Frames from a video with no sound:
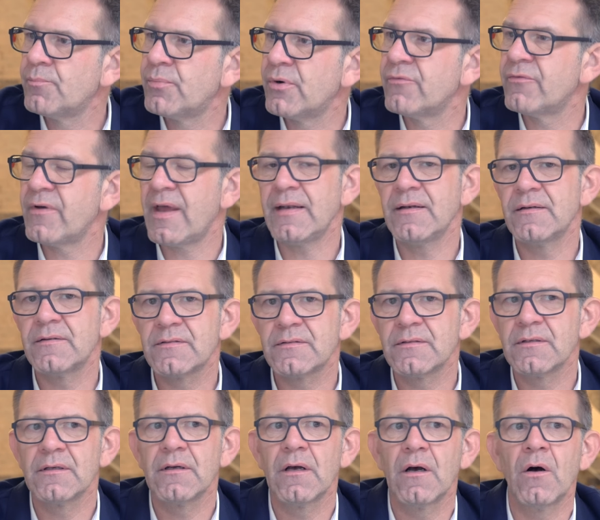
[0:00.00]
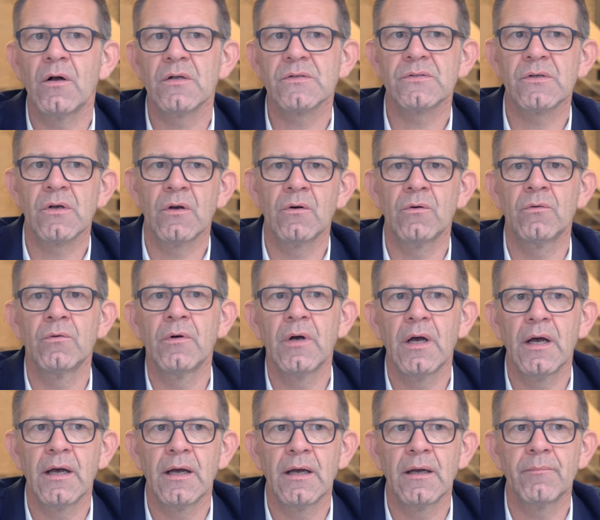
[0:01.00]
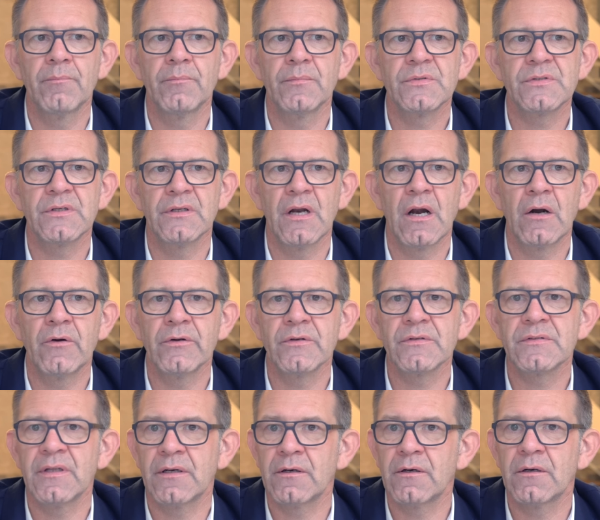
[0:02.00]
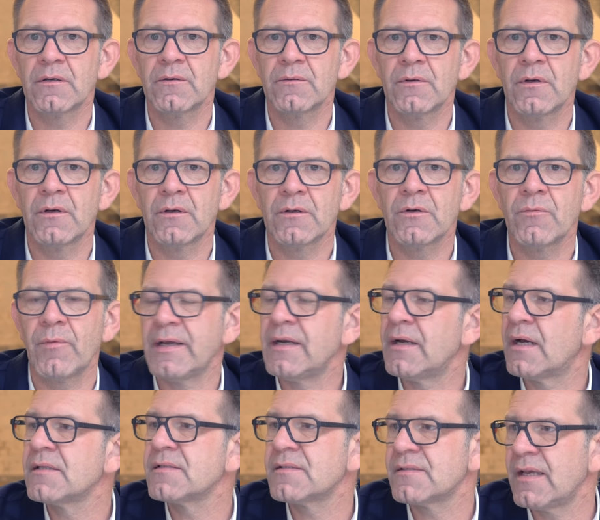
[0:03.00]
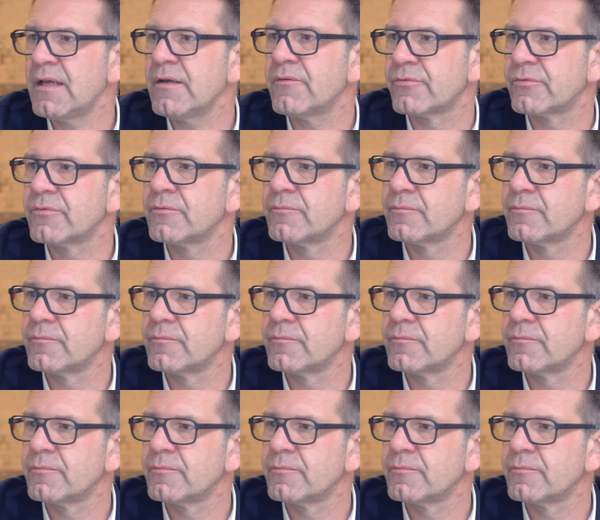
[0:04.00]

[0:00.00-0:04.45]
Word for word: prevent also um, scenarios that are uh, quite unsafe?